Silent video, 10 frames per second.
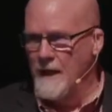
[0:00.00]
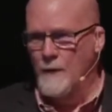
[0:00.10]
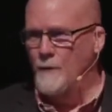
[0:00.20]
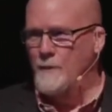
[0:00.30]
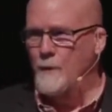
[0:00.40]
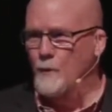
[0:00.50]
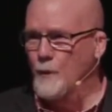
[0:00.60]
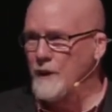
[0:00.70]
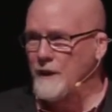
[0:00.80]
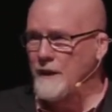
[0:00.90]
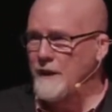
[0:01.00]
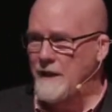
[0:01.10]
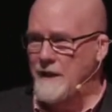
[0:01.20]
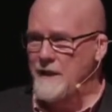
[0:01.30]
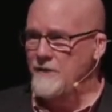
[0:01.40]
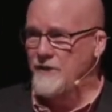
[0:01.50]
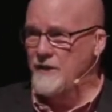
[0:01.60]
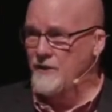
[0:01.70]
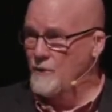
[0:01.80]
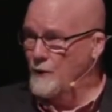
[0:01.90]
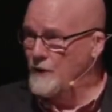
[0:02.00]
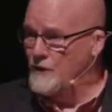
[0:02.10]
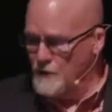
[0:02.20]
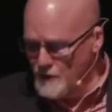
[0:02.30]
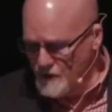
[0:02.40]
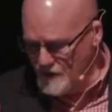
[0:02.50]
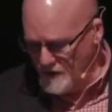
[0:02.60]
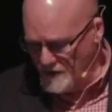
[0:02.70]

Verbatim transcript: It would be really easy to reduce